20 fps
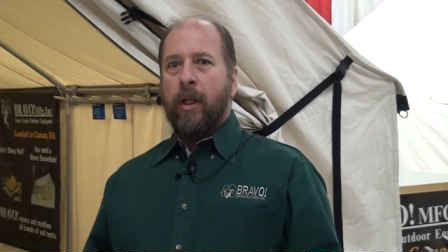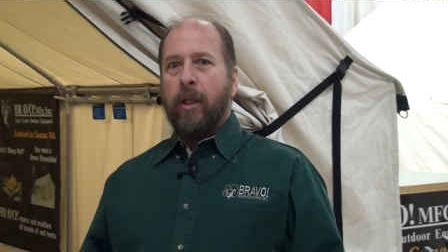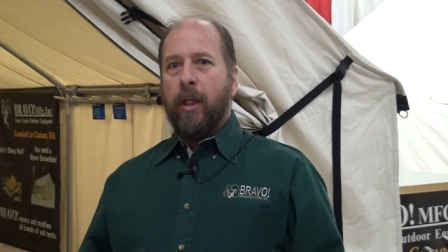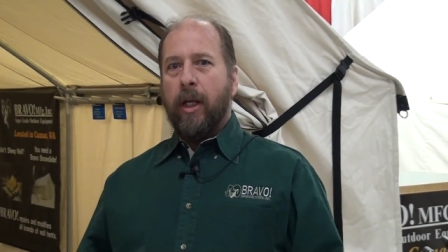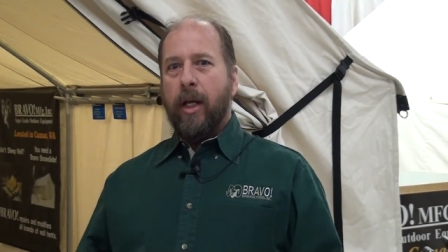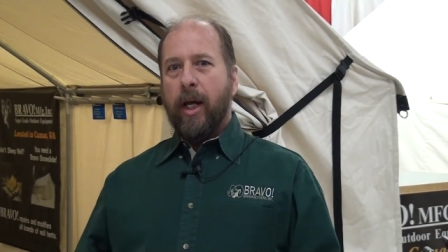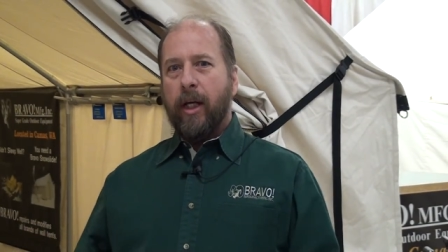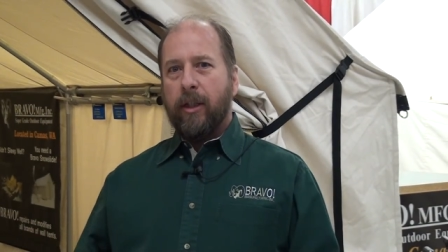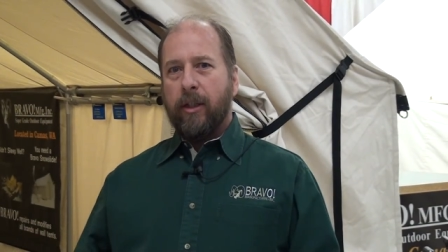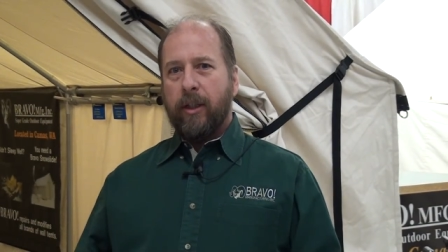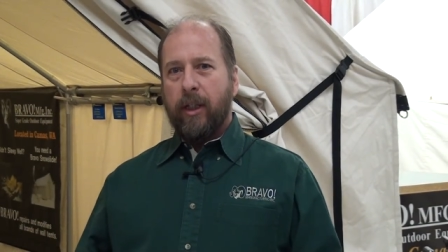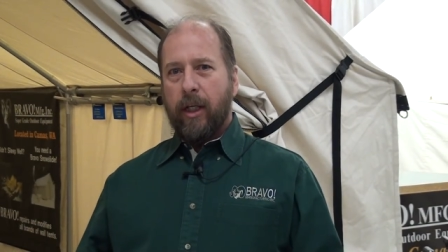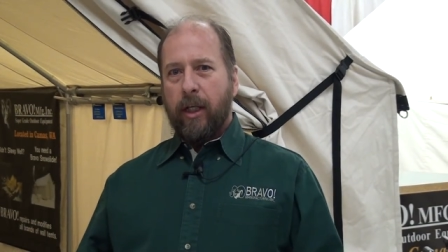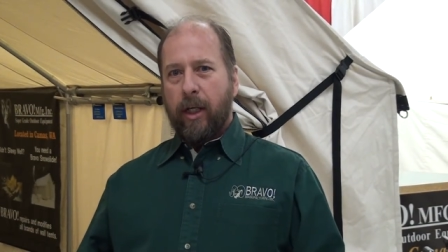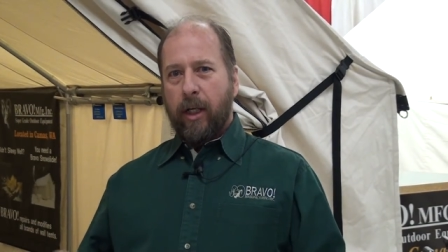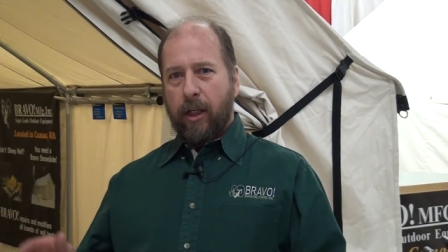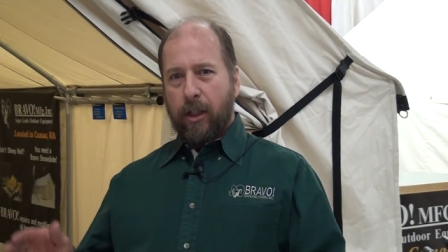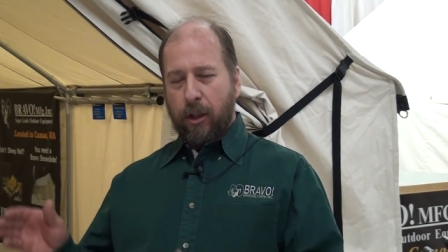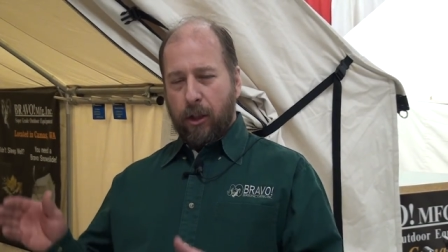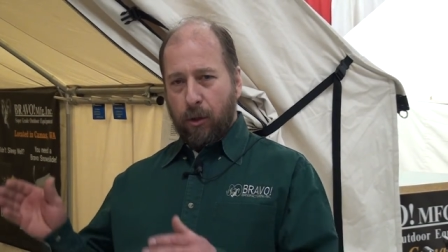The next
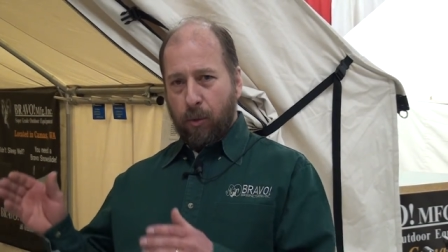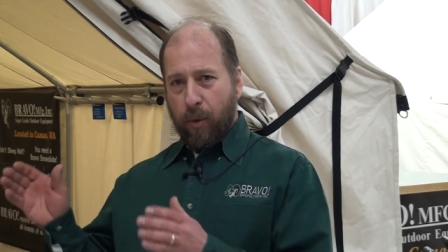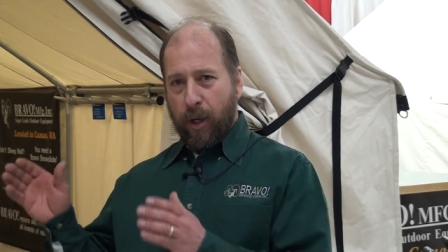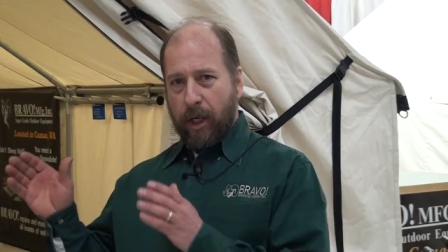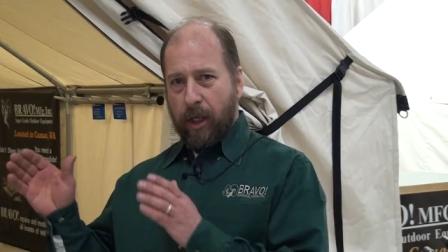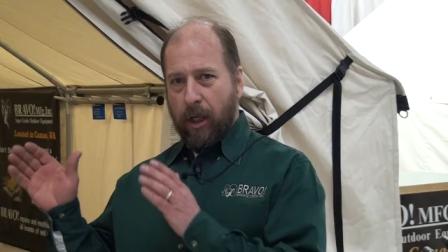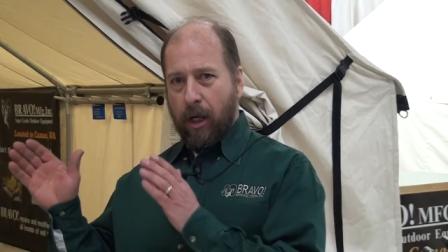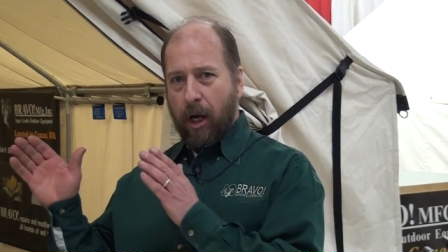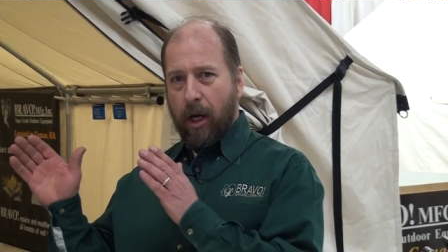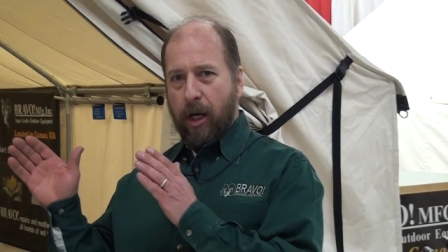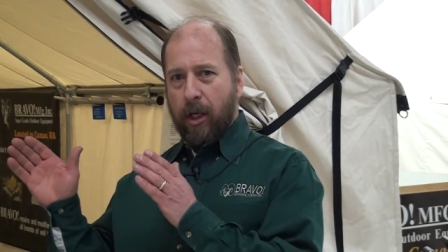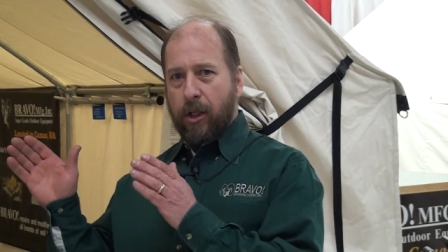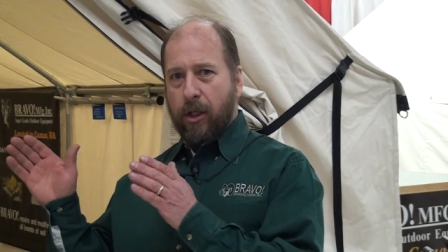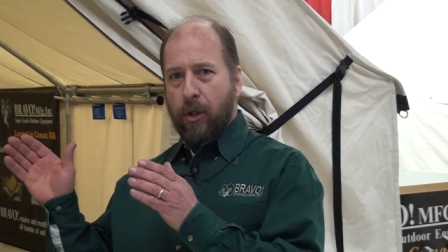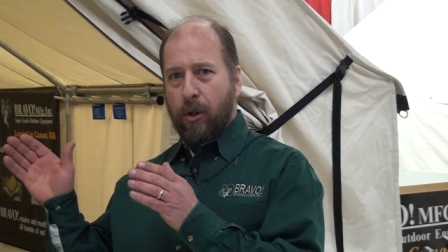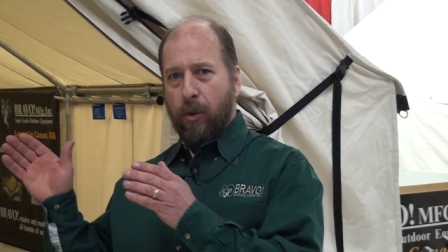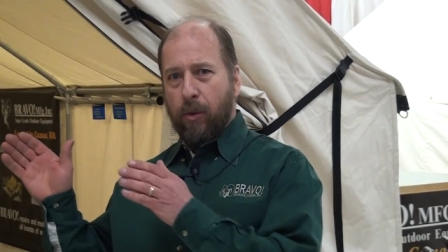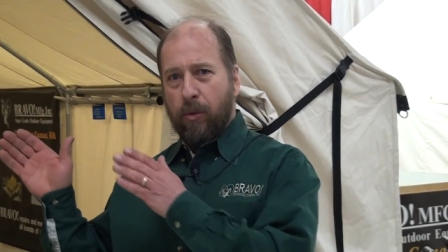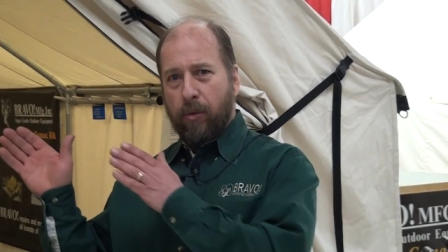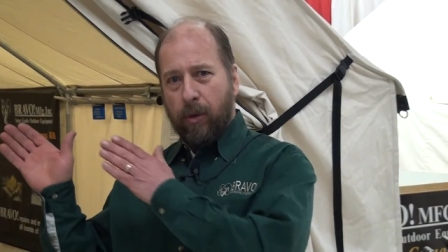thing is, is we cut it
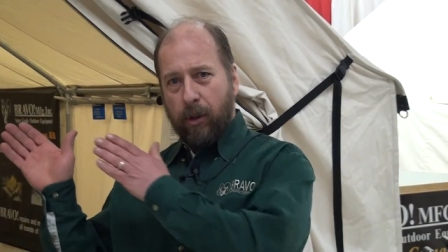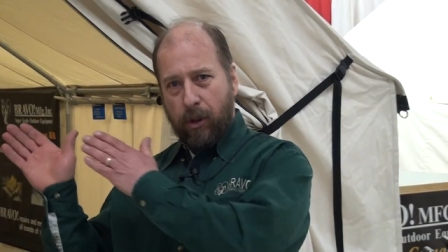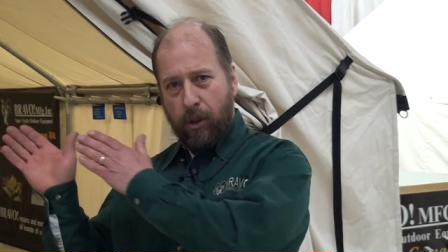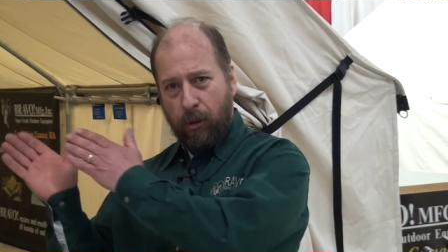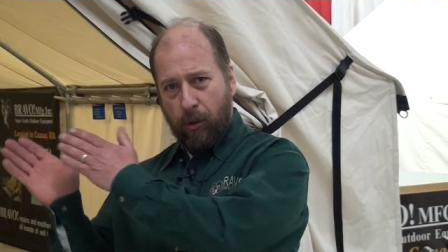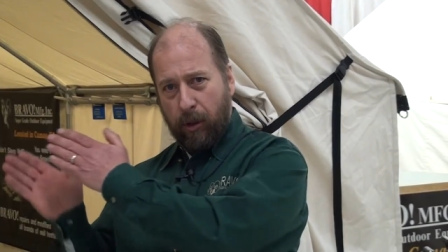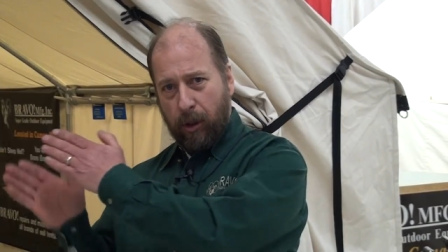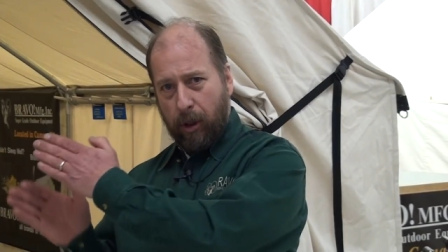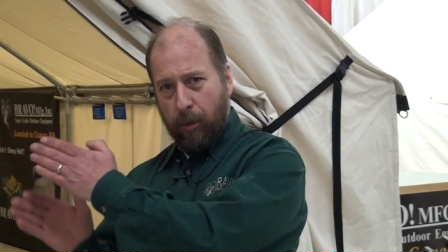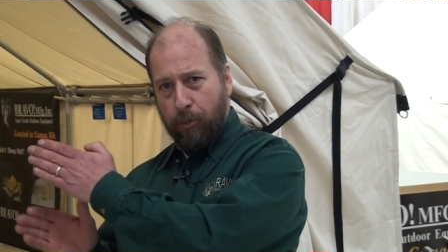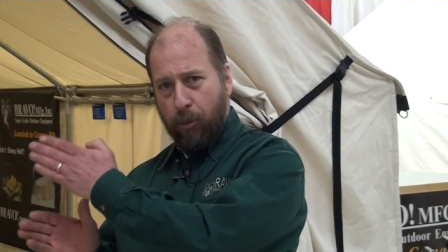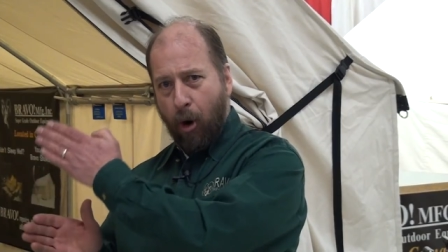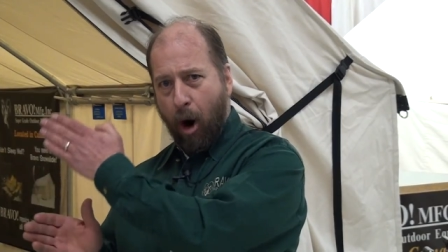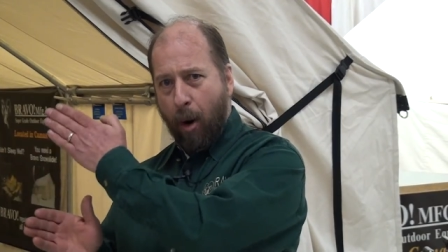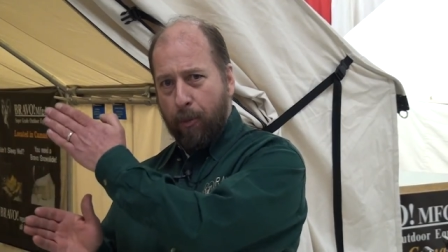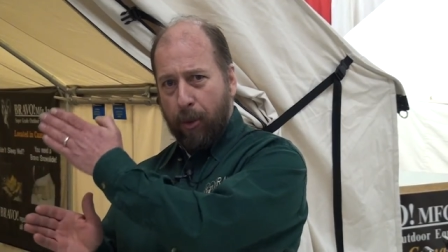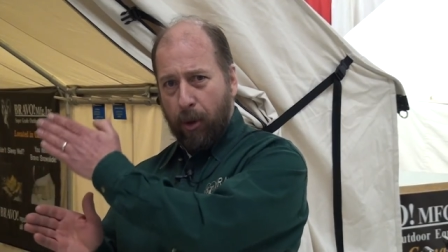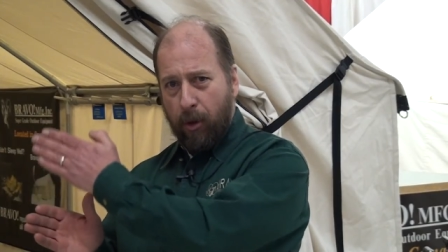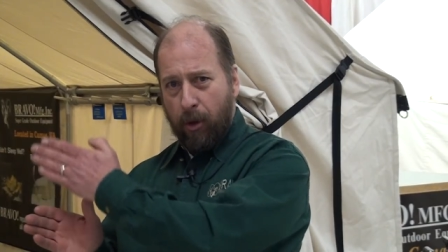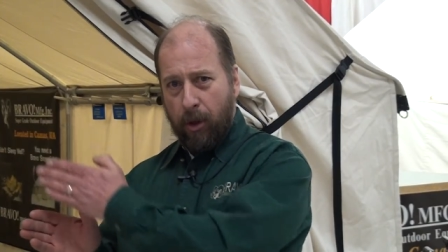to, to the
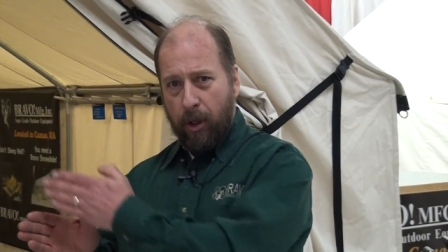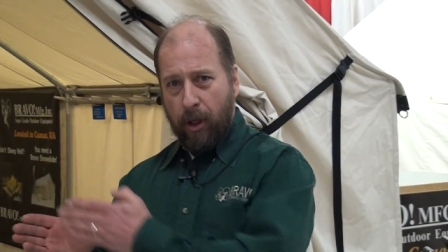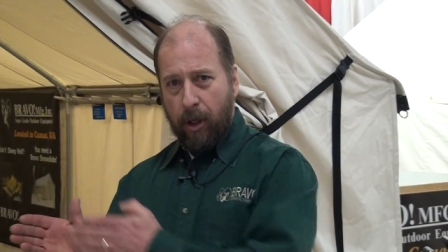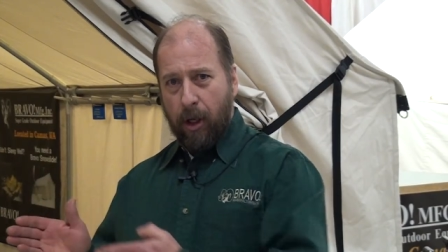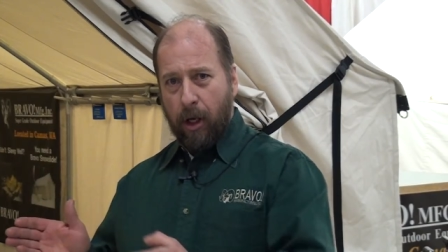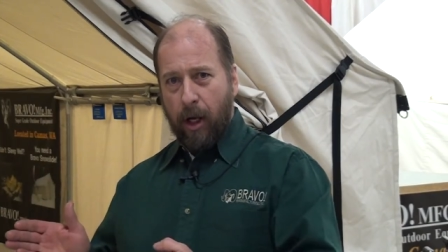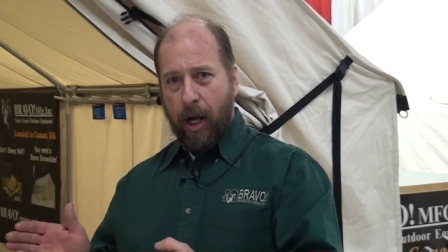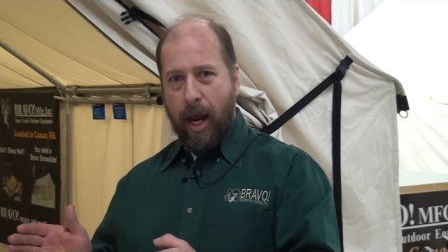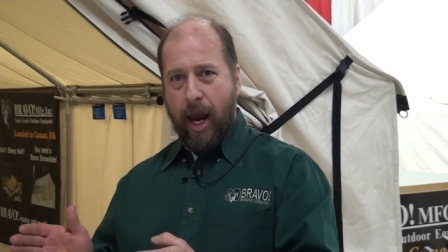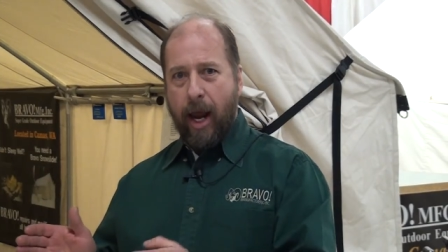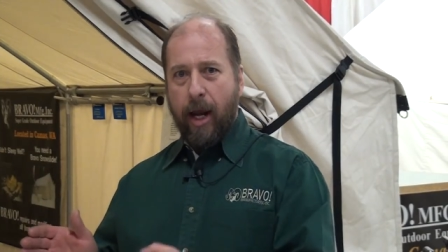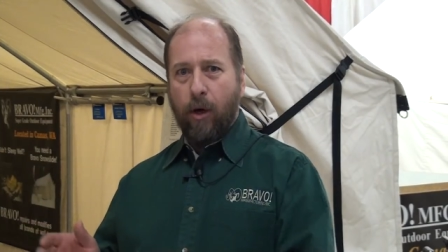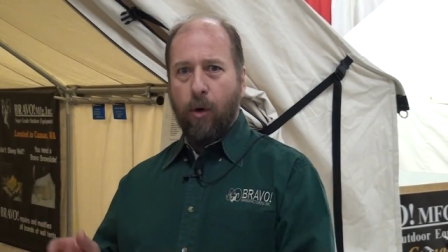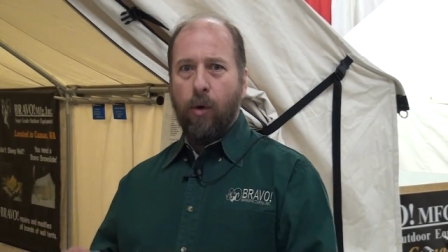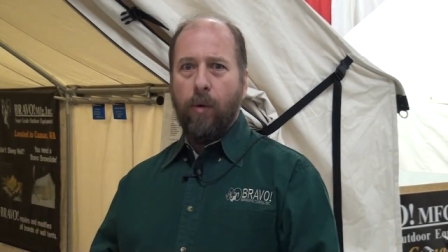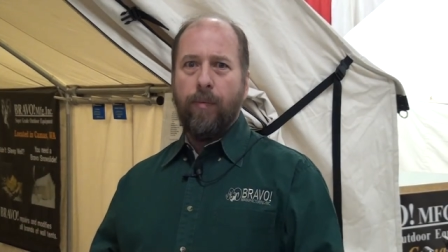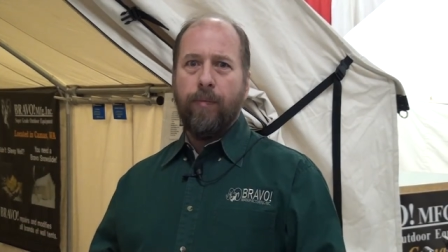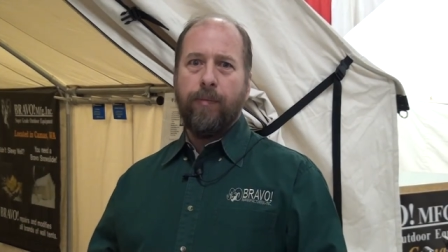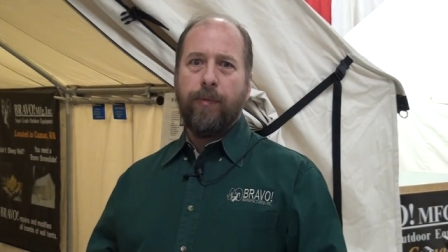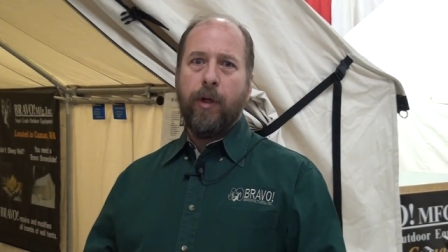proper uh,
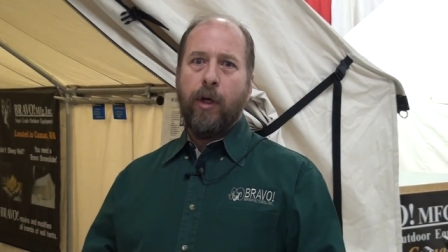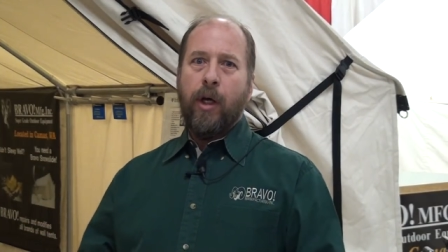angle